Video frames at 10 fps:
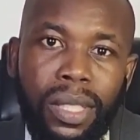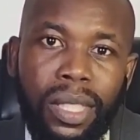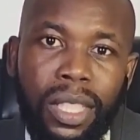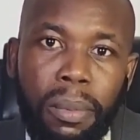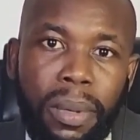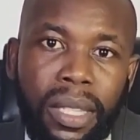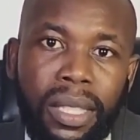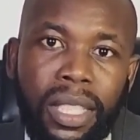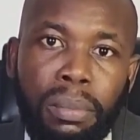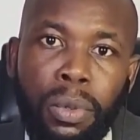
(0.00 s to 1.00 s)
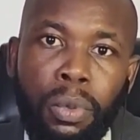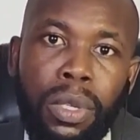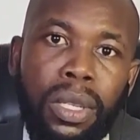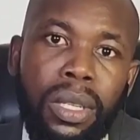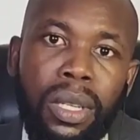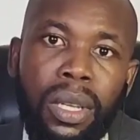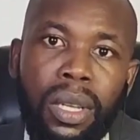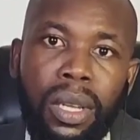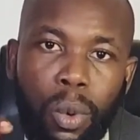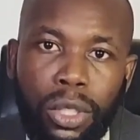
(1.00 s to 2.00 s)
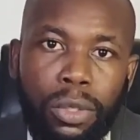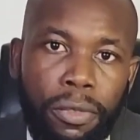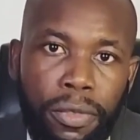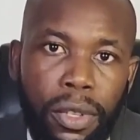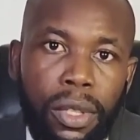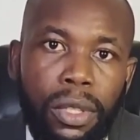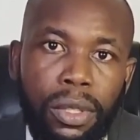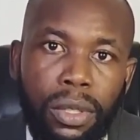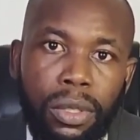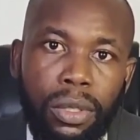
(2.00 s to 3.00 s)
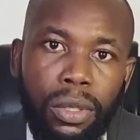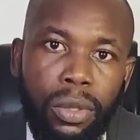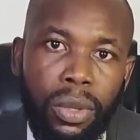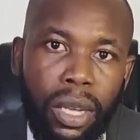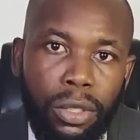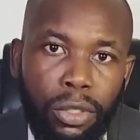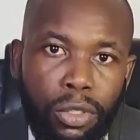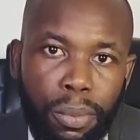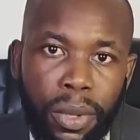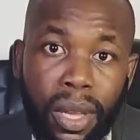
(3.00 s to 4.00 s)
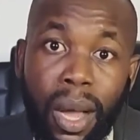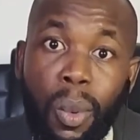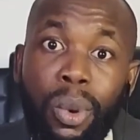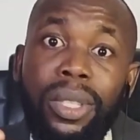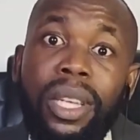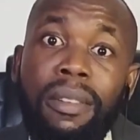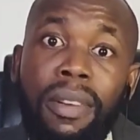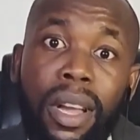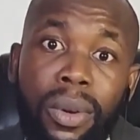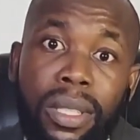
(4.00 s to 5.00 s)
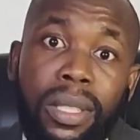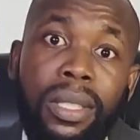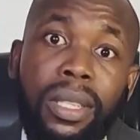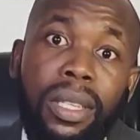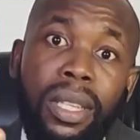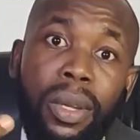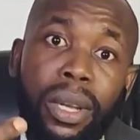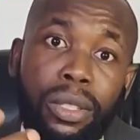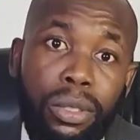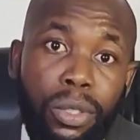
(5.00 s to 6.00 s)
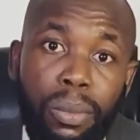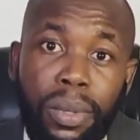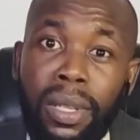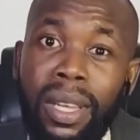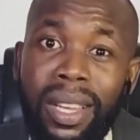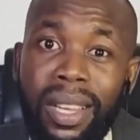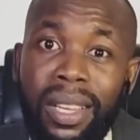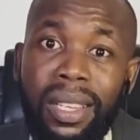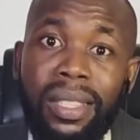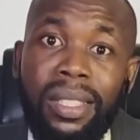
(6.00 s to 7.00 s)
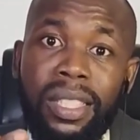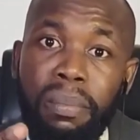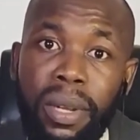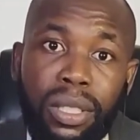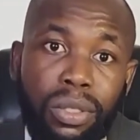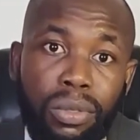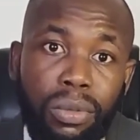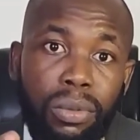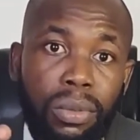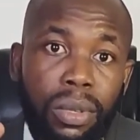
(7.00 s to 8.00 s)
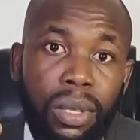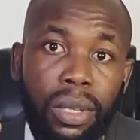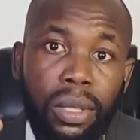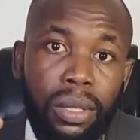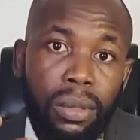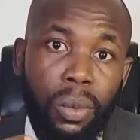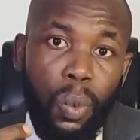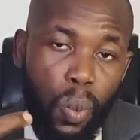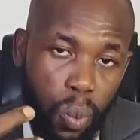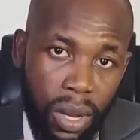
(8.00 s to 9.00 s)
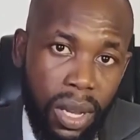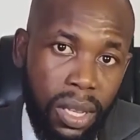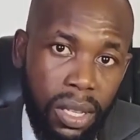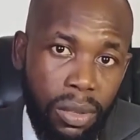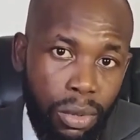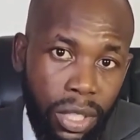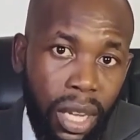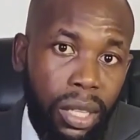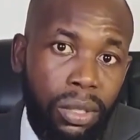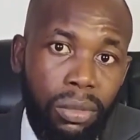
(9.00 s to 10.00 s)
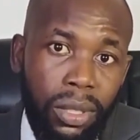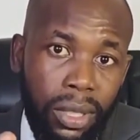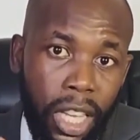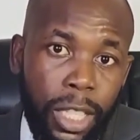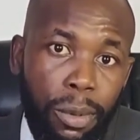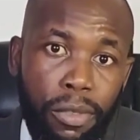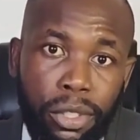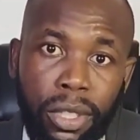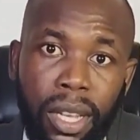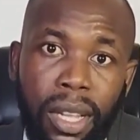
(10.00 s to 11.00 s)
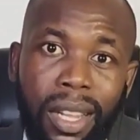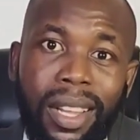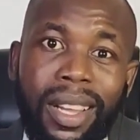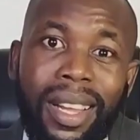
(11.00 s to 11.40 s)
discrepancies between what you feel you are due to pay and what the FIRS is saying that you are due to pay, it is best to quickly reach out to a tax professional